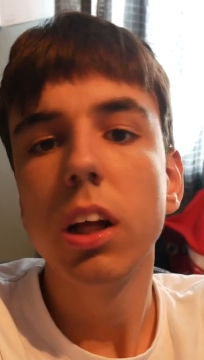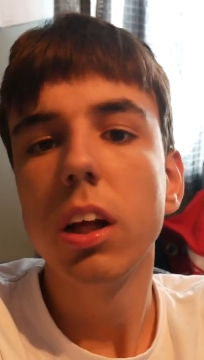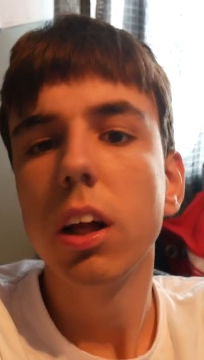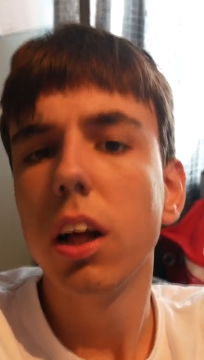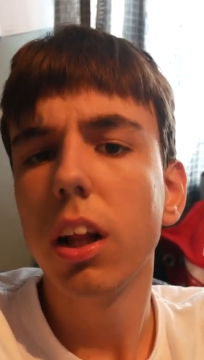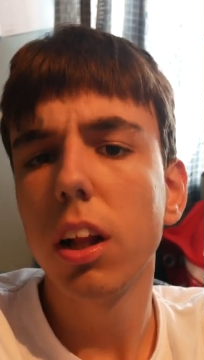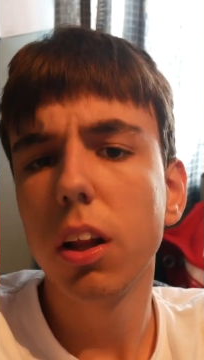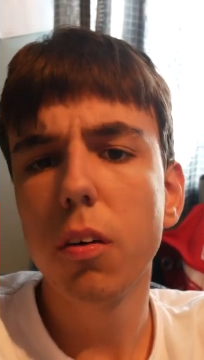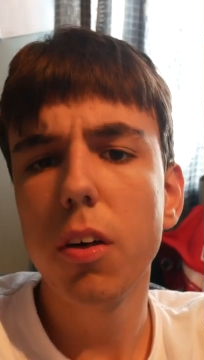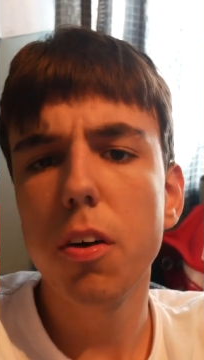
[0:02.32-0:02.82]

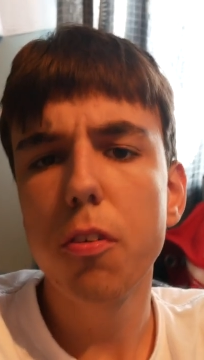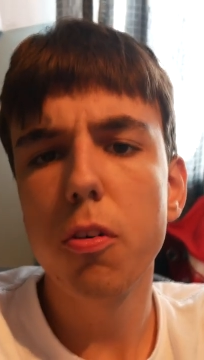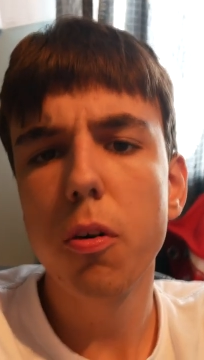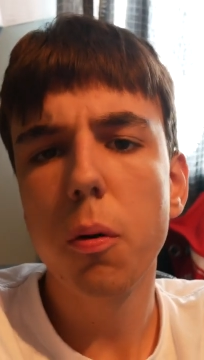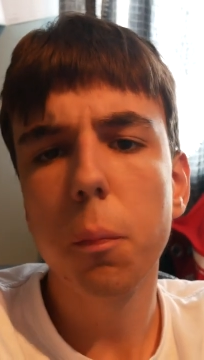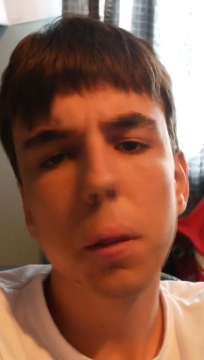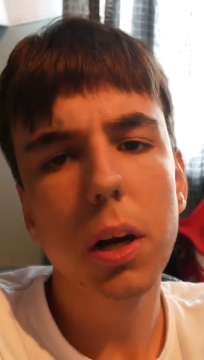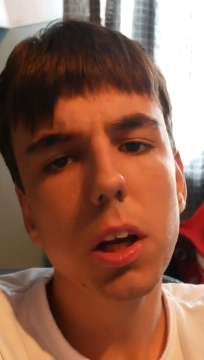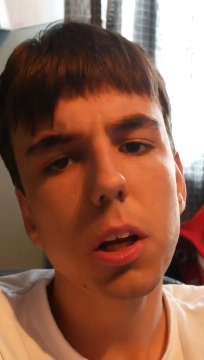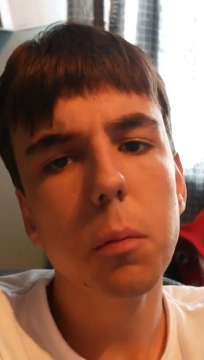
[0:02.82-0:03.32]
Hello
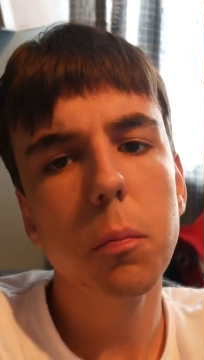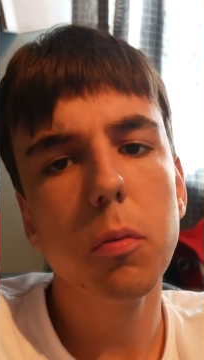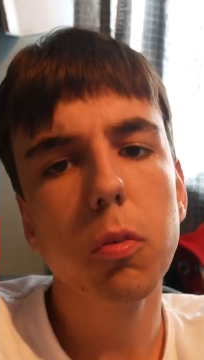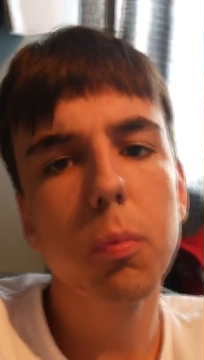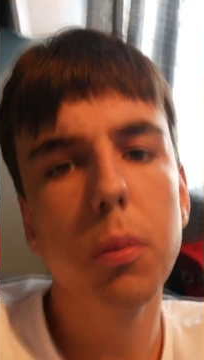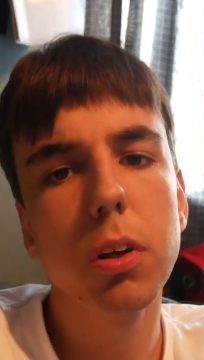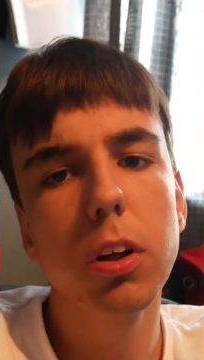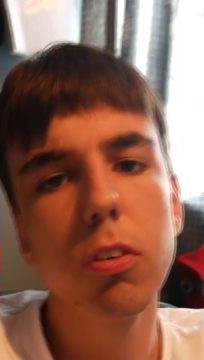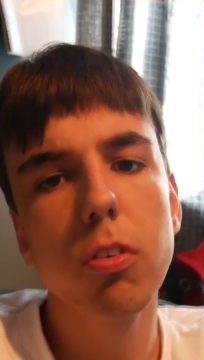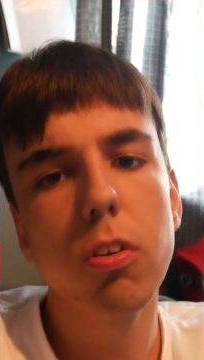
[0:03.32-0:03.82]
everyone, my name is
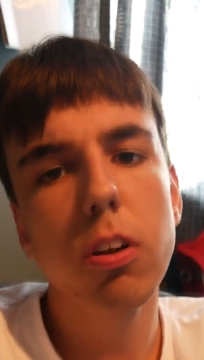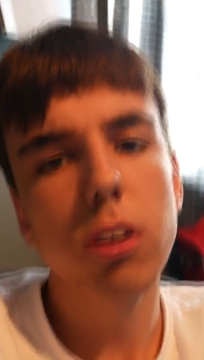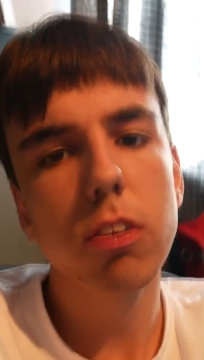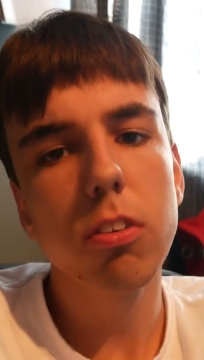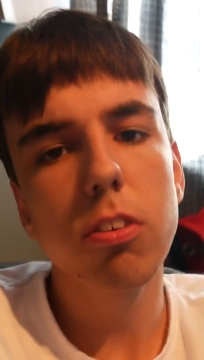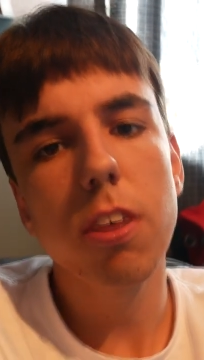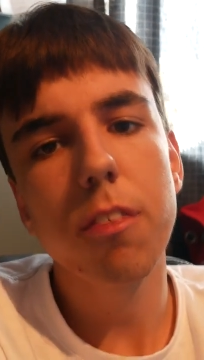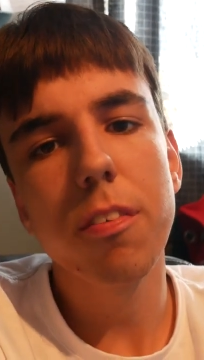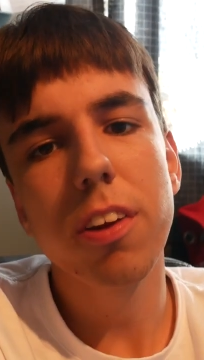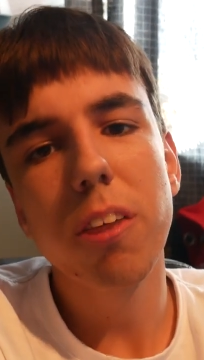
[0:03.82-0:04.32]
British Vlogger
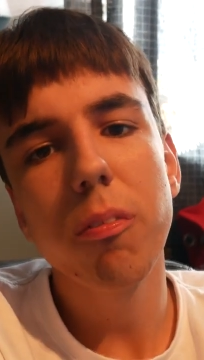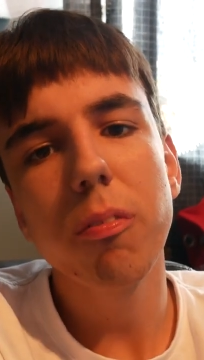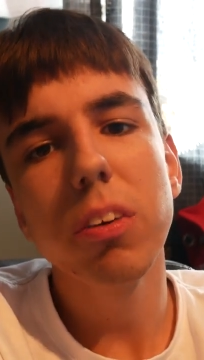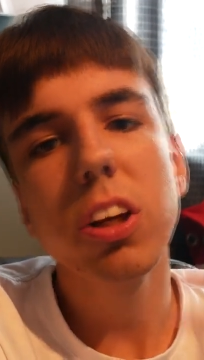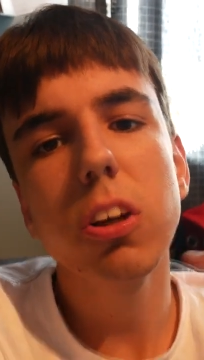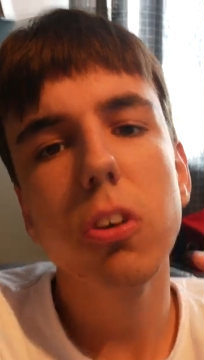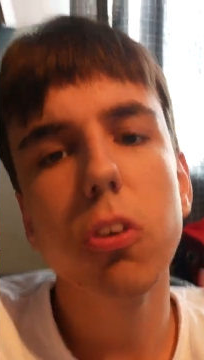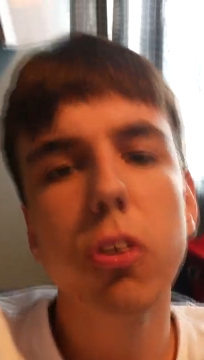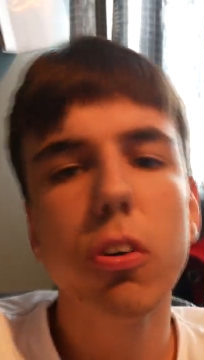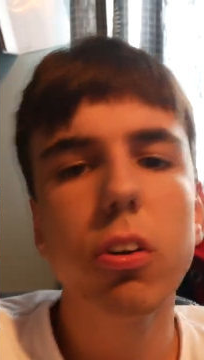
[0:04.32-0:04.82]
7. I'm
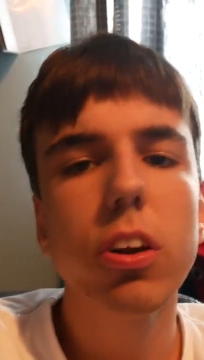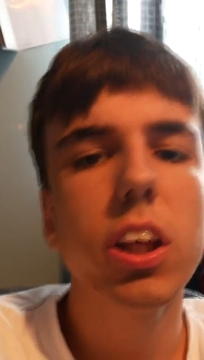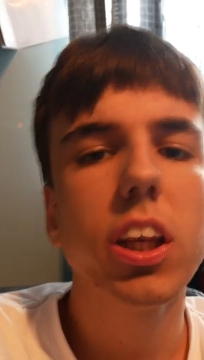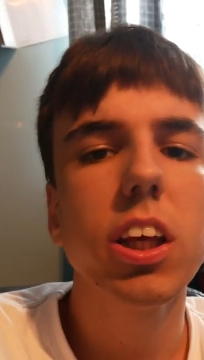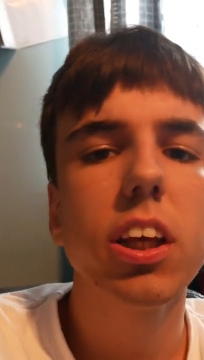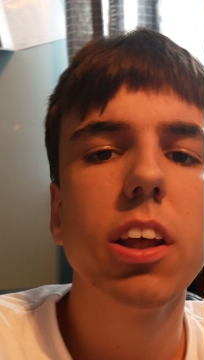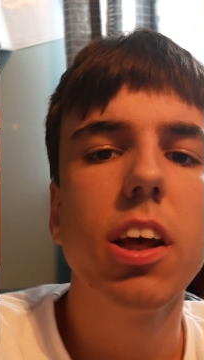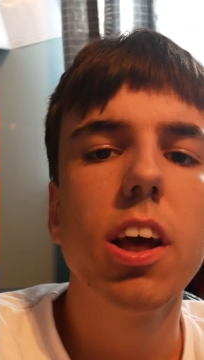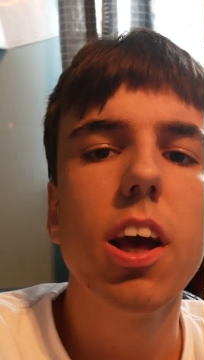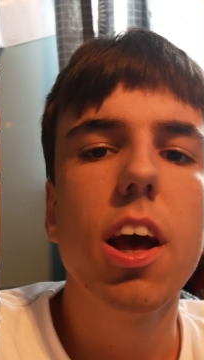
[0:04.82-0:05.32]

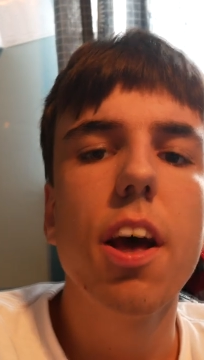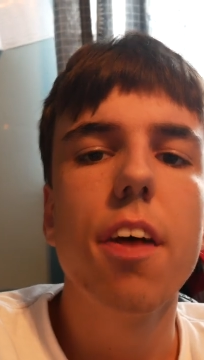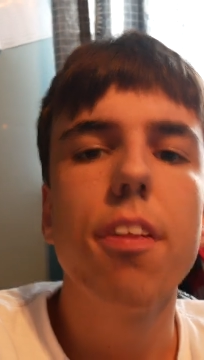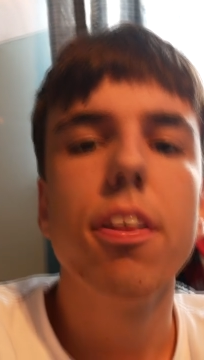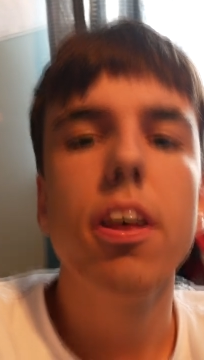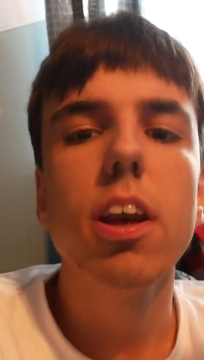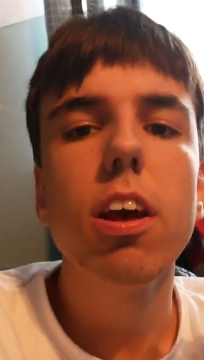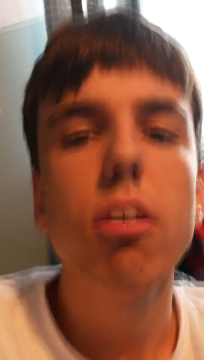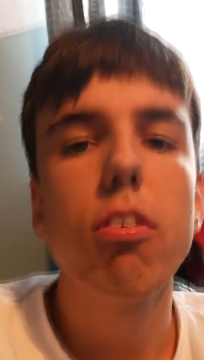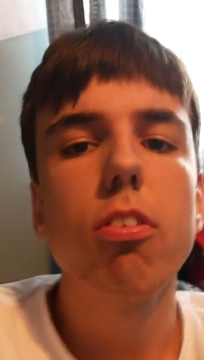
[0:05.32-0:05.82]
recording
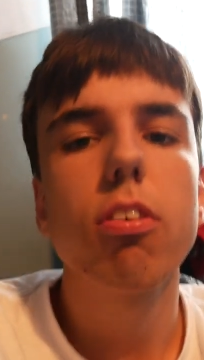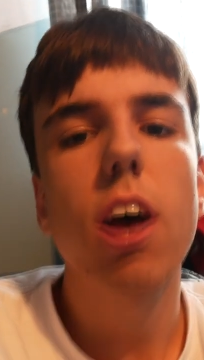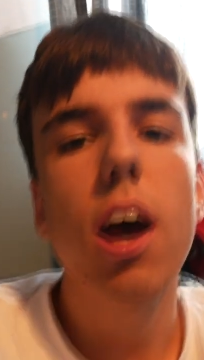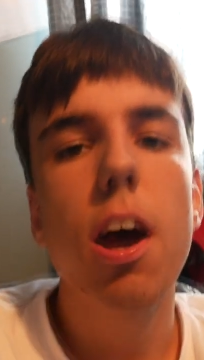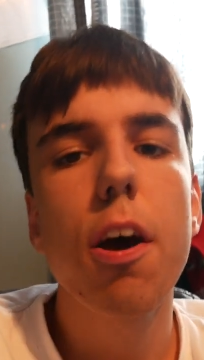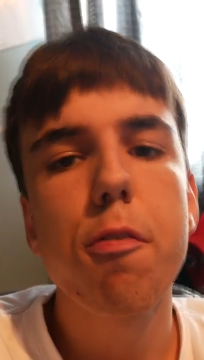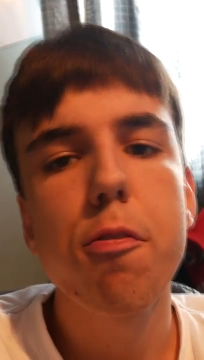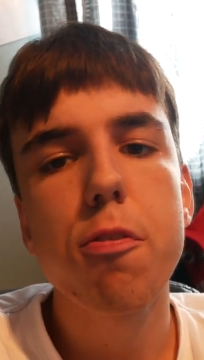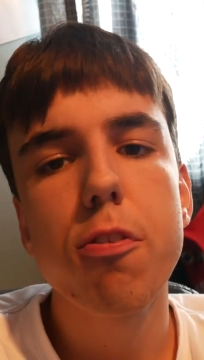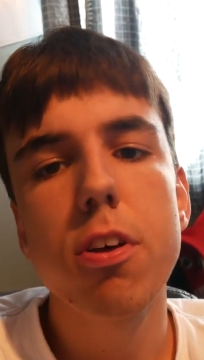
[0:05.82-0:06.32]
this
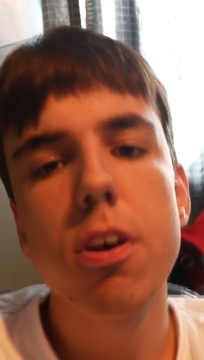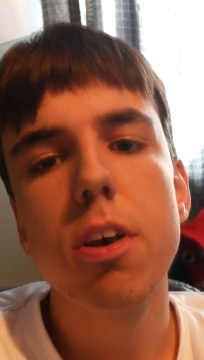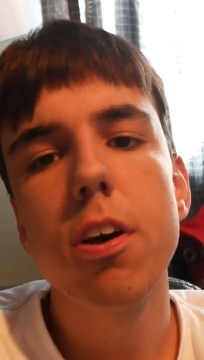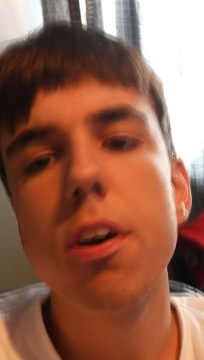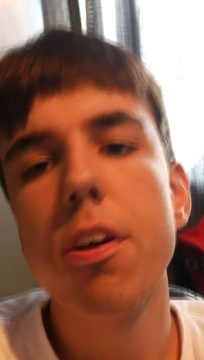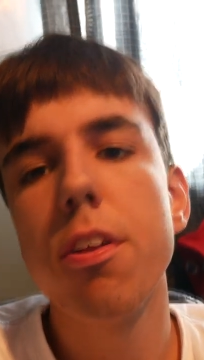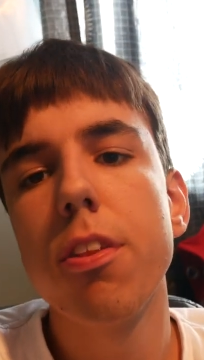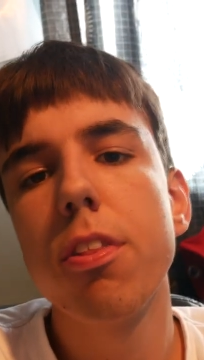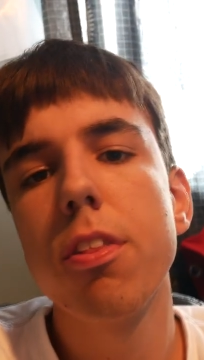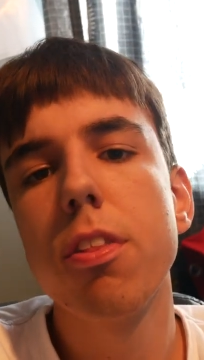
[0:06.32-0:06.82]

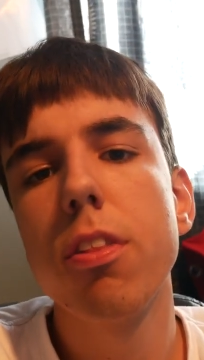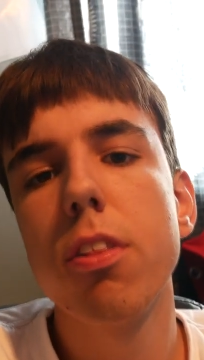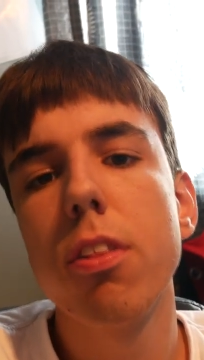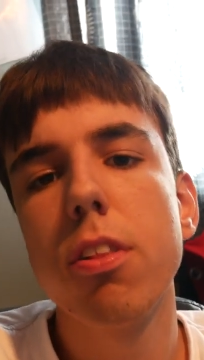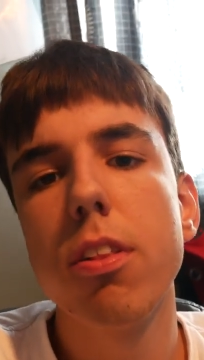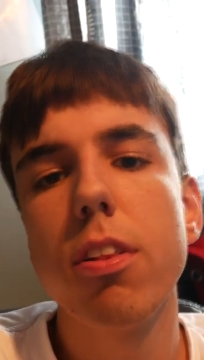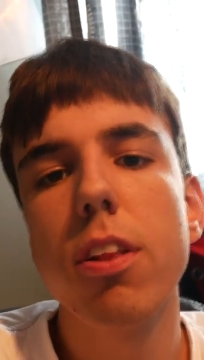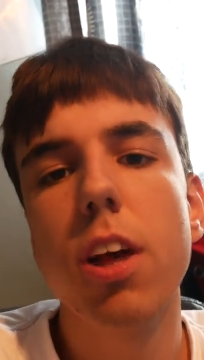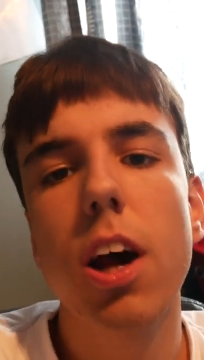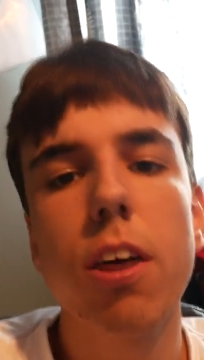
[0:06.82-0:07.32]
after
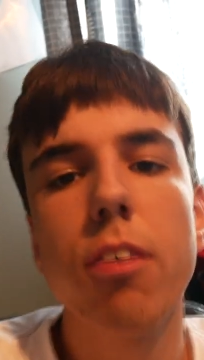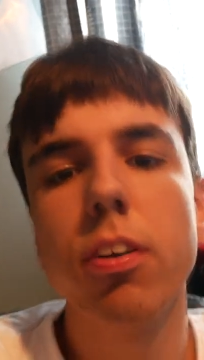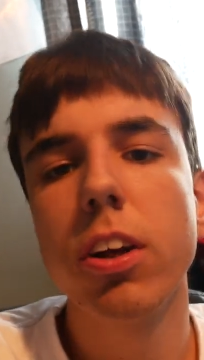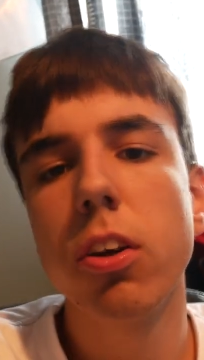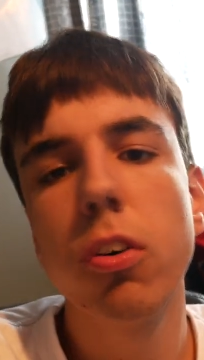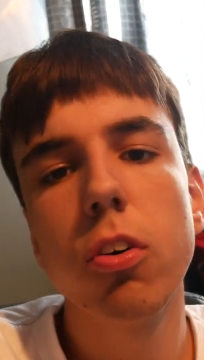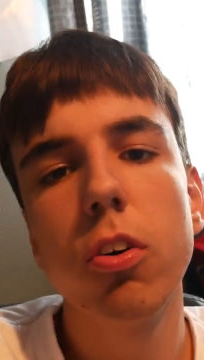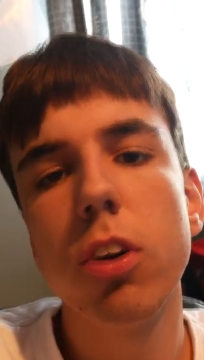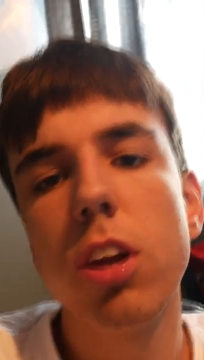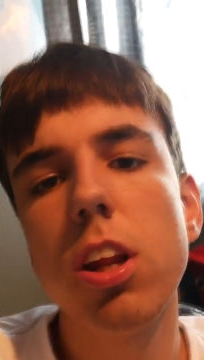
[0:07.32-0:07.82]
I
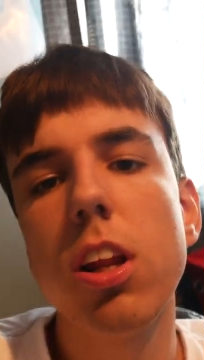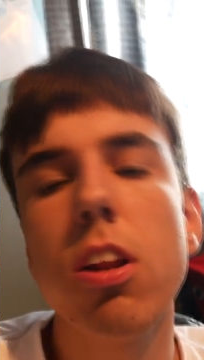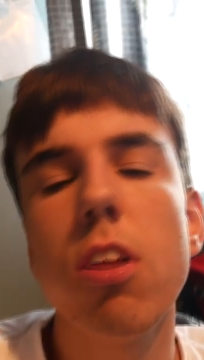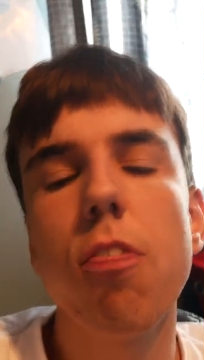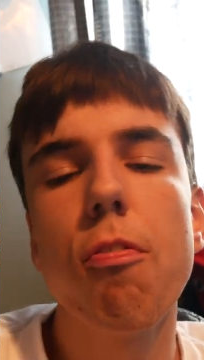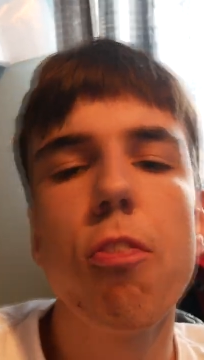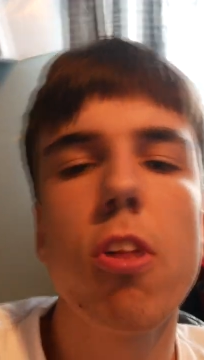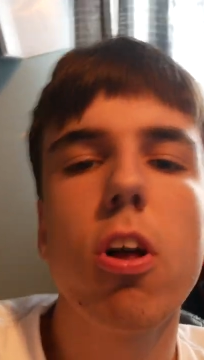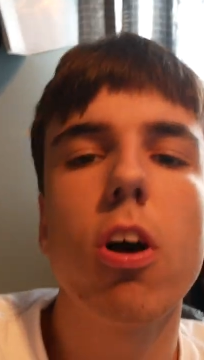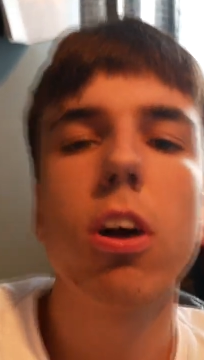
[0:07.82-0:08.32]
recorded the
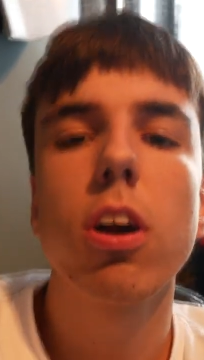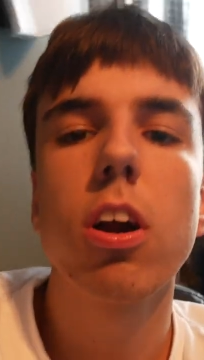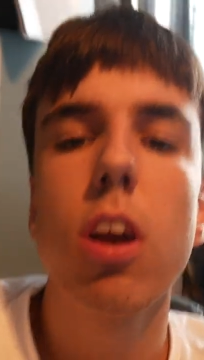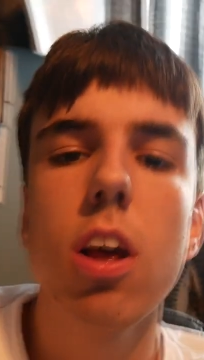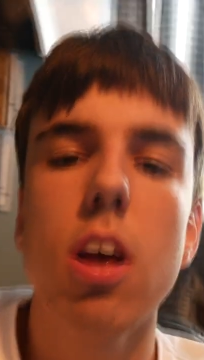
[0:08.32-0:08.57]
vlog.